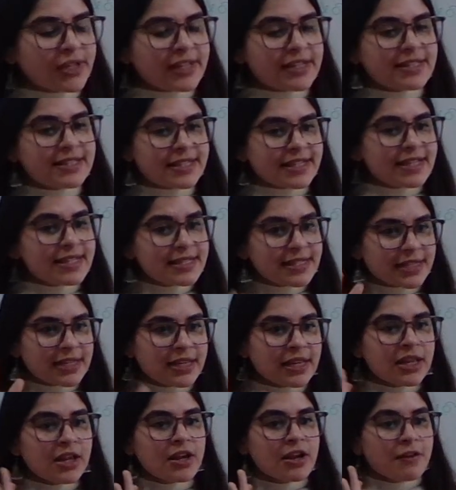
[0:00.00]
is
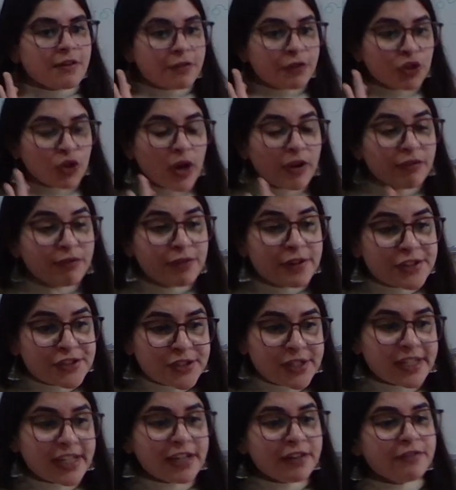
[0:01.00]
you are
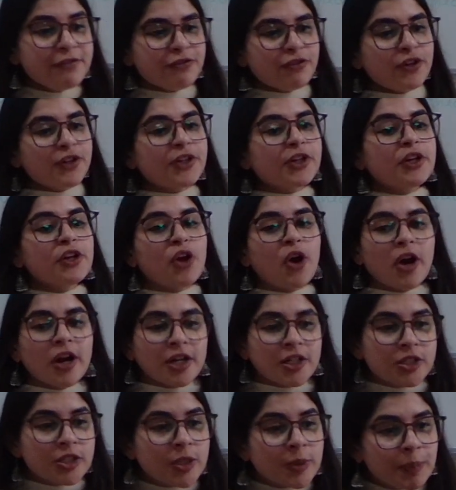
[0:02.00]
vigilant for a
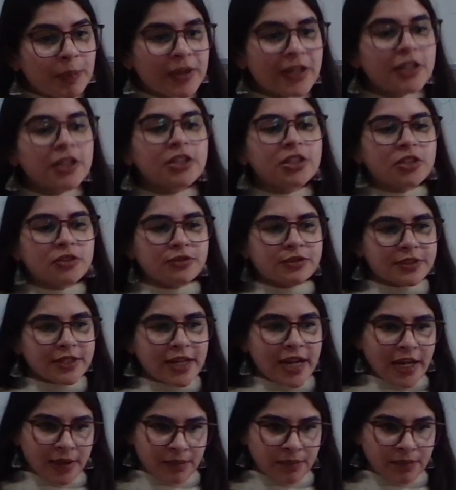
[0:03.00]
longer period of time